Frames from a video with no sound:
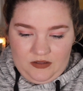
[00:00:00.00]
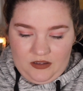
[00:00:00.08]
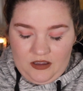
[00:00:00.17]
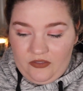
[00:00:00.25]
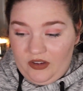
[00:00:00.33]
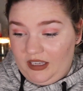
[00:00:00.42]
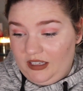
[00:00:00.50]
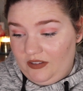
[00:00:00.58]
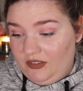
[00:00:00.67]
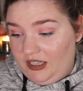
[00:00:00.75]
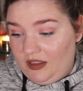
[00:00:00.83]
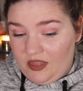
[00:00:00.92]
If I can
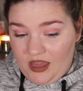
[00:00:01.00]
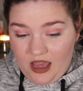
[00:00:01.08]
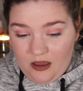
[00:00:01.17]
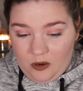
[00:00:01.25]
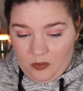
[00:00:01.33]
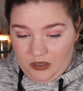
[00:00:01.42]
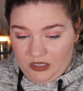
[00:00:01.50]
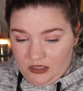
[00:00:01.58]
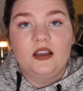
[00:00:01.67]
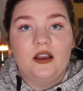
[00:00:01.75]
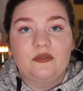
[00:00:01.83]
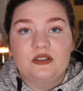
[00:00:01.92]
even get that open.
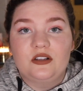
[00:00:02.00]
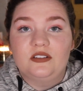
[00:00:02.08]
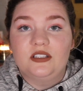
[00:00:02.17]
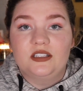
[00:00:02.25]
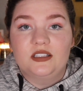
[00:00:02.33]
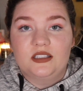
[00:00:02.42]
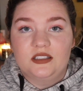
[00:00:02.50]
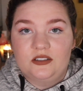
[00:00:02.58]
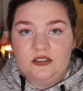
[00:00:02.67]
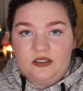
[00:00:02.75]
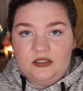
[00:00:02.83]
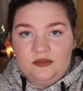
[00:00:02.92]
Resulted to
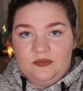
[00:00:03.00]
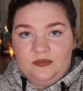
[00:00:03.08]
scissors.